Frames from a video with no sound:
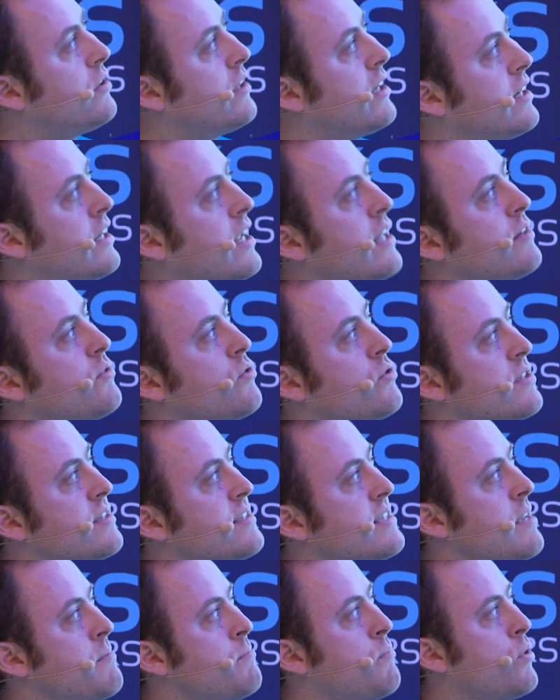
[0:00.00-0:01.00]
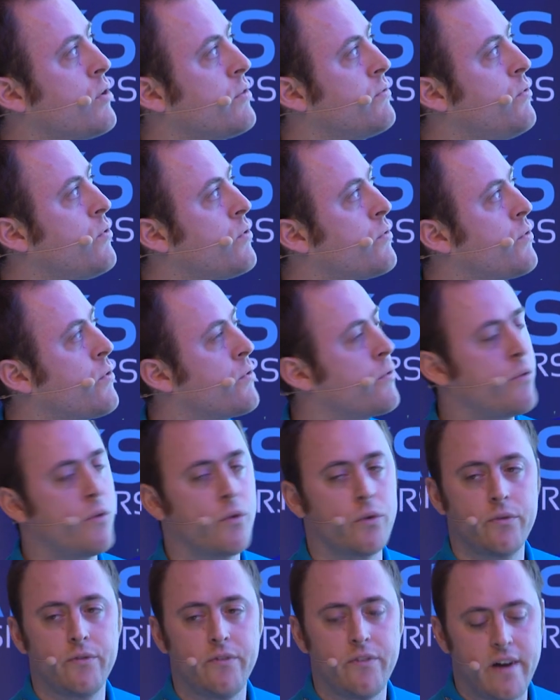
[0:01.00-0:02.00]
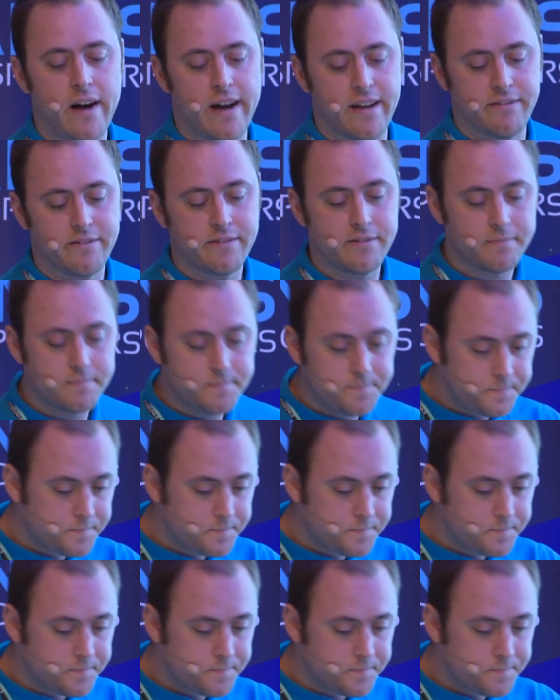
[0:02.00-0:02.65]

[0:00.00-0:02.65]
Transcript: again on the same port, 4445.